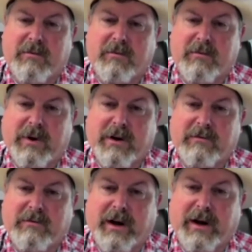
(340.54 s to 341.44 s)
what
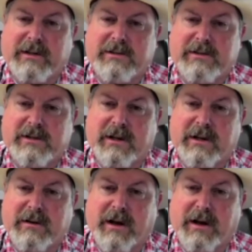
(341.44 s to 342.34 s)
advice
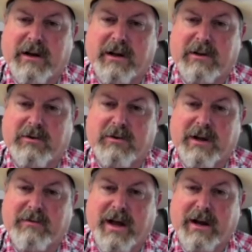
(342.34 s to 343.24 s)
can you
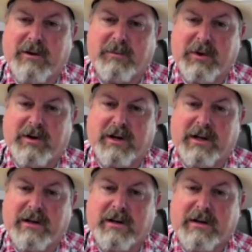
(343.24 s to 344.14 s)
give that
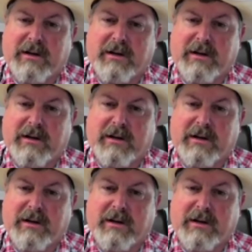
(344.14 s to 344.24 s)
community